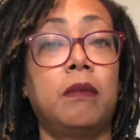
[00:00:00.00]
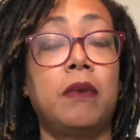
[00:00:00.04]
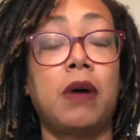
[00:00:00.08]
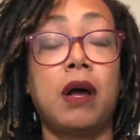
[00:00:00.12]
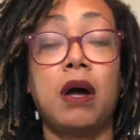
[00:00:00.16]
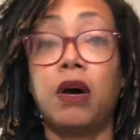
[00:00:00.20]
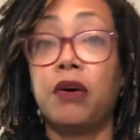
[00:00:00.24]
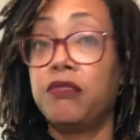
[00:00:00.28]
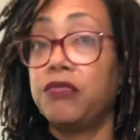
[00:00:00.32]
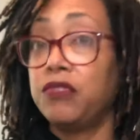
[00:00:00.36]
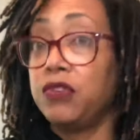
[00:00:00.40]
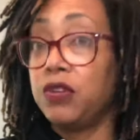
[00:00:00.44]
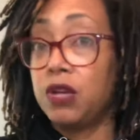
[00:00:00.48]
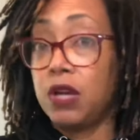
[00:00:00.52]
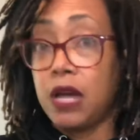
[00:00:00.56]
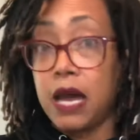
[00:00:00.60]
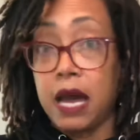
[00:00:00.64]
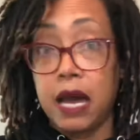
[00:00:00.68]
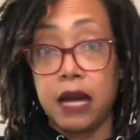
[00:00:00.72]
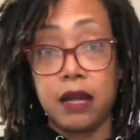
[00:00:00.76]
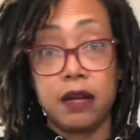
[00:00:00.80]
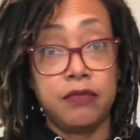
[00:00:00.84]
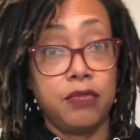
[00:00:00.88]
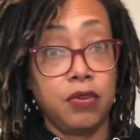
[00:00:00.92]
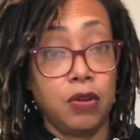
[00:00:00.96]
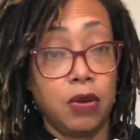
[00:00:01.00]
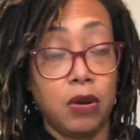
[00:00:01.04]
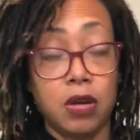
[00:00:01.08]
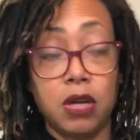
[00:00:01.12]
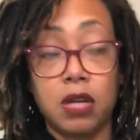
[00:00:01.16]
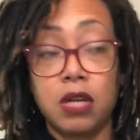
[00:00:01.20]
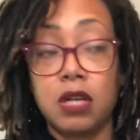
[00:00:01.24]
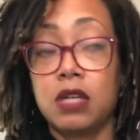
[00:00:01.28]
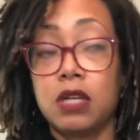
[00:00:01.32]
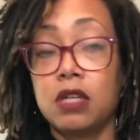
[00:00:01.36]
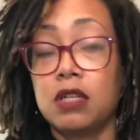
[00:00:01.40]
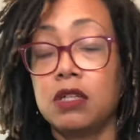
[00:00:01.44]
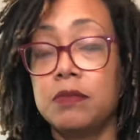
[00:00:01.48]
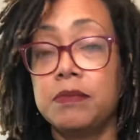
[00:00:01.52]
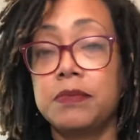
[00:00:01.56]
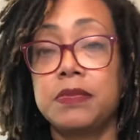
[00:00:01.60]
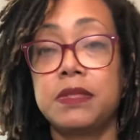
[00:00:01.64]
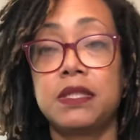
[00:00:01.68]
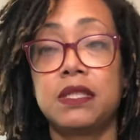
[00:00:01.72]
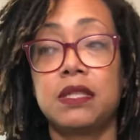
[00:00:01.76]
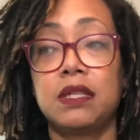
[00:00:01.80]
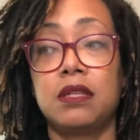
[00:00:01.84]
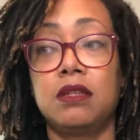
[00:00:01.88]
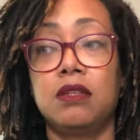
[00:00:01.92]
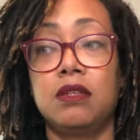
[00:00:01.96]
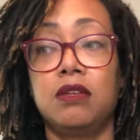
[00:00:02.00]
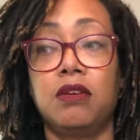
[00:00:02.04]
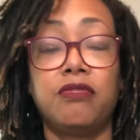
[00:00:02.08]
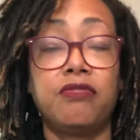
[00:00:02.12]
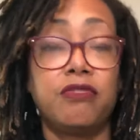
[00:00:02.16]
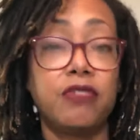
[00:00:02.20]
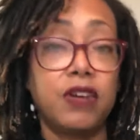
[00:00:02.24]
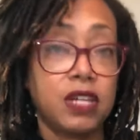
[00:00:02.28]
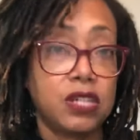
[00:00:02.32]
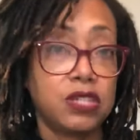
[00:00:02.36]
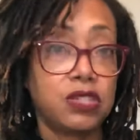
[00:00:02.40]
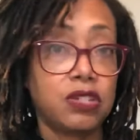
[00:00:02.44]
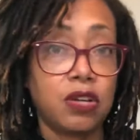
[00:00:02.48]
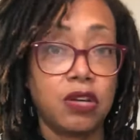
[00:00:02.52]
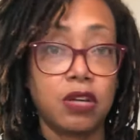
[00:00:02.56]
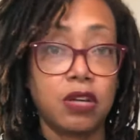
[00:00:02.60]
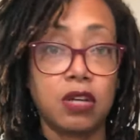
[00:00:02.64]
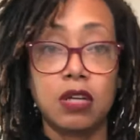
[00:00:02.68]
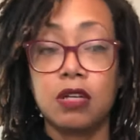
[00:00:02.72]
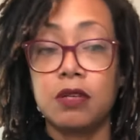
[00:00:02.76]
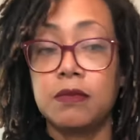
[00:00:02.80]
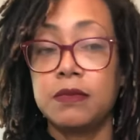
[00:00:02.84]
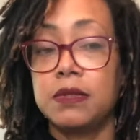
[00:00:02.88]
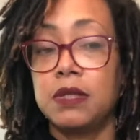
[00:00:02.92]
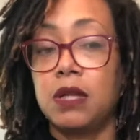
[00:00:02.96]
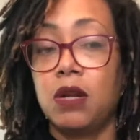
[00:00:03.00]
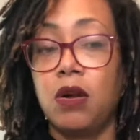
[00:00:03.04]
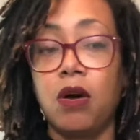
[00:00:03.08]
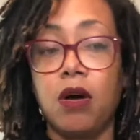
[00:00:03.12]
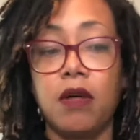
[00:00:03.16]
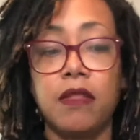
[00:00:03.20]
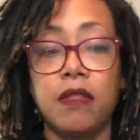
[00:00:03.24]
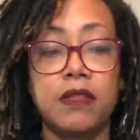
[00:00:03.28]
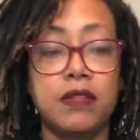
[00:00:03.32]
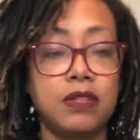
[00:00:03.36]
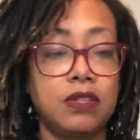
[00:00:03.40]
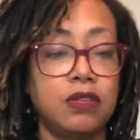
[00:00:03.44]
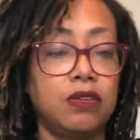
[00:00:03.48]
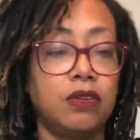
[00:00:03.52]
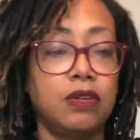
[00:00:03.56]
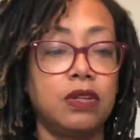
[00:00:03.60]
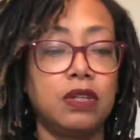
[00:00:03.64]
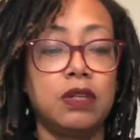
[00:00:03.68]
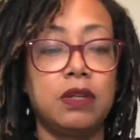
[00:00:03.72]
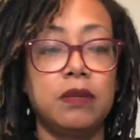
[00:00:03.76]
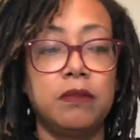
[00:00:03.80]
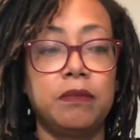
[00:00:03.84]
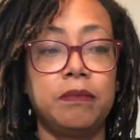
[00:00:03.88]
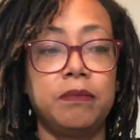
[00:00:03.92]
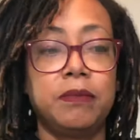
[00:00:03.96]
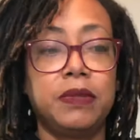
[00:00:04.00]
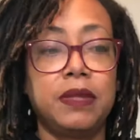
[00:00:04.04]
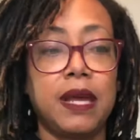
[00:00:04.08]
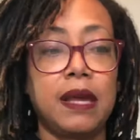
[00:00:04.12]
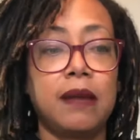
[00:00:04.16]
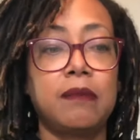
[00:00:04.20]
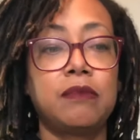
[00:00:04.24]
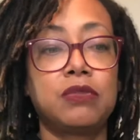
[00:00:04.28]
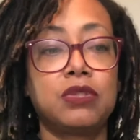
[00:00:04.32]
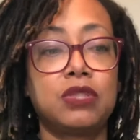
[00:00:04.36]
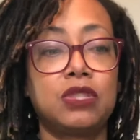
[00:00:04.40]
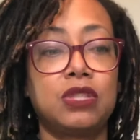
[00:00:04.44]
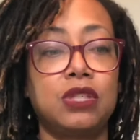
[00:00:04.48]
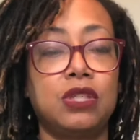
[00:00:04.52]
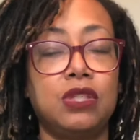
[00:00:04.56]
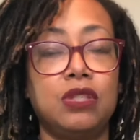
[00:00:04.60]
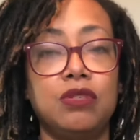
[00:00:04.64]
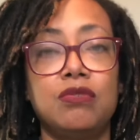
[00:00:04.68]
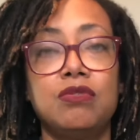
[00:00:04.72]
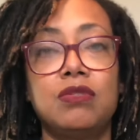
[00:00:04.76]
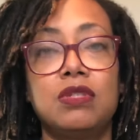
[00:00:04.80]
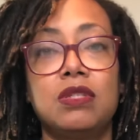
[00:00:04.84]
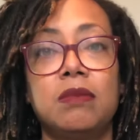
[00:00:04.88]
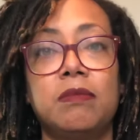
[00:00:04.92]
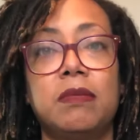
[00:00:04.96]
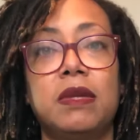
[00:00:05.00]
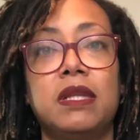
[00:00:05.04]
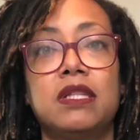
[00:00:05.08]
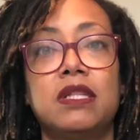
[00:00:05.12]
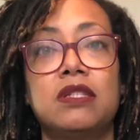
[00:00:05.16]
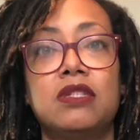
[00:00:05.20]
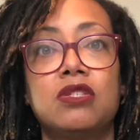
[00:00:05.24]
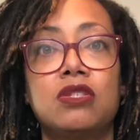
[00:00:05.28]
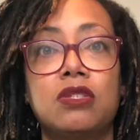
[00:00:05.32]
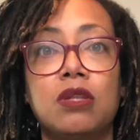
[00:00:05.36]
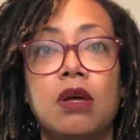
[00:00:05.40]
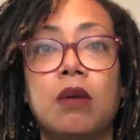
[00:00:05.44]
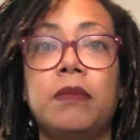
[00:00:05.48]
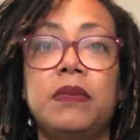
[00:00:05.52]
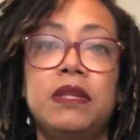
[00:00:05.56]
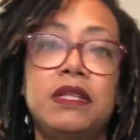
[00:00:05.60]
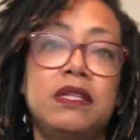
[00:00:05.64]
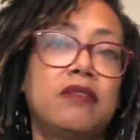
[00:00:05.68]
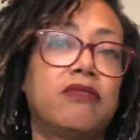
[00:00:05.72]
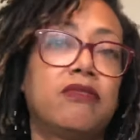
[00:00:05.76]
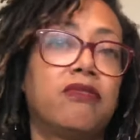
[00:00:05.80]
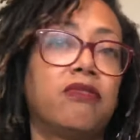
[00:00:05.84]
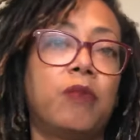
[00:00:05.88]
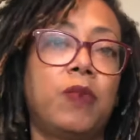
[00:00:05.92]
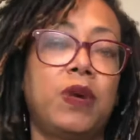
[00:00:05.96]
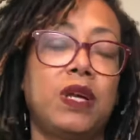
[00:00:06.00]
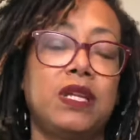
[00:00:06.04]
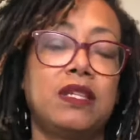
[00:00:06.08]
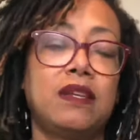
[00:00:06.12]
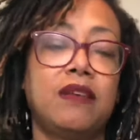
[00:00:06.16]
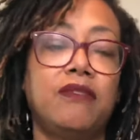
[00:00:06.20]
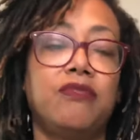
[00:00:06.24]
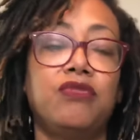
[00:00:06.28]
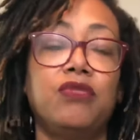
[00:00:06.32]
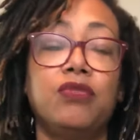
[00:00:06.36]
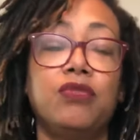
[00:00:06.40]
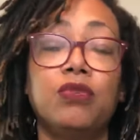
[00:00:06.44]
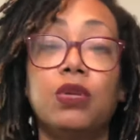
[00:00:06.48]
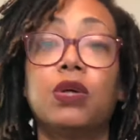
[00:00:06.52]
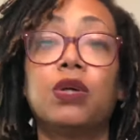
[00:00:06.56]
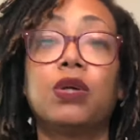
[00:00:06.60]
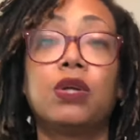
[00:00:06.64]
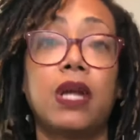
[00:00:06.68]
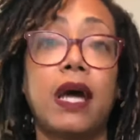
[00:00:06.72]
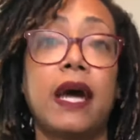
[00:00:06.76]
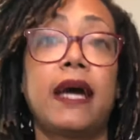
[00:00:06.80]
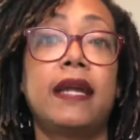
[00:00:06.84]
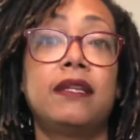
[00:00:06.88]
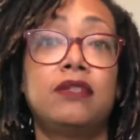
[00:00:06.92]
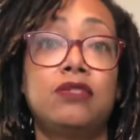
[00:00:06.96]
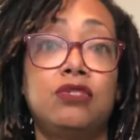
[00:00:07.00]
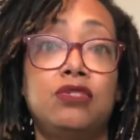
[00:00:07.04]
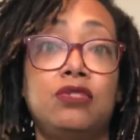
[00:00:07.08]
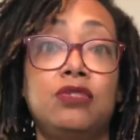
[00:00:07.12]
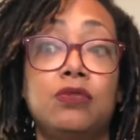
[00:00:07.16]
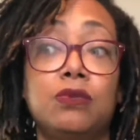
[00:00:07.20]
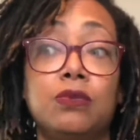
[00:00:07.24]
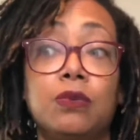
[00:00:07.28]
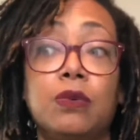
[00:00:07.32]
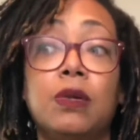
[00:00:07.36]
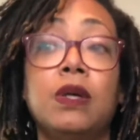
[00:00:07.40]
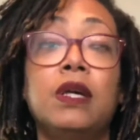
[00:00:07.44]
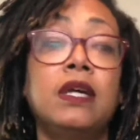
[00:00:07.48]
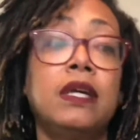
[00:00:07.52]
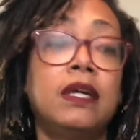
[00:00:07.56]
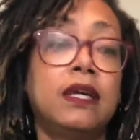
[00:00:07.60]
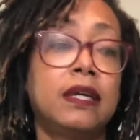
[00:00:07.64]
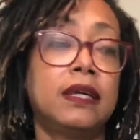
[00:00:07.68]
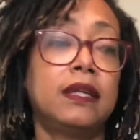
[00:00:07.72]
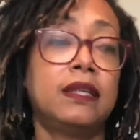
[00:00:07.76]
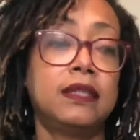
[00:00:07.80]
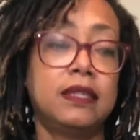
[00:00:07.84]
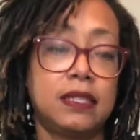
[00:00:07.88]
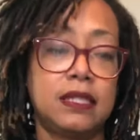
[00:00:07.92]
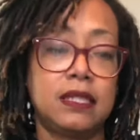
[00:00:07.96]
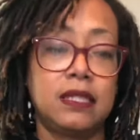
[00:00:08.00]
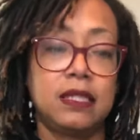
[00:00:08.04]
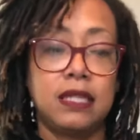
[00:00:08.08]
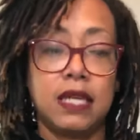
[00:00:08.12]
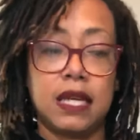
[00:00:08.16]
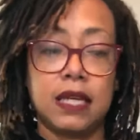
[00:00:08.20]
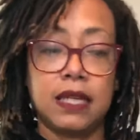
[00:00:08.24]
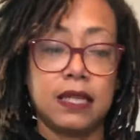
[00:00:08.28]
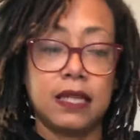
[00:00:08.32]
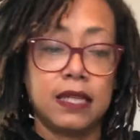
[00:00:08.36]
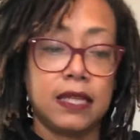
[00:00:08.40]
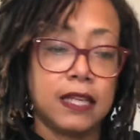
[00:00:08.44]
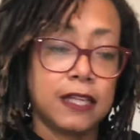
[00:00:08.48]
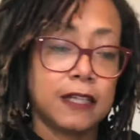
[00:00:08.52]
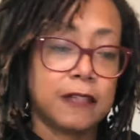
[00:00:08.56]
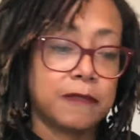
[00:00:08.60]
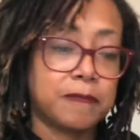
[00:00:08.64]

of your herbs, your fresh herbs, all that. You're gonna be able to use them in so many different ways if you learn how to do this technique.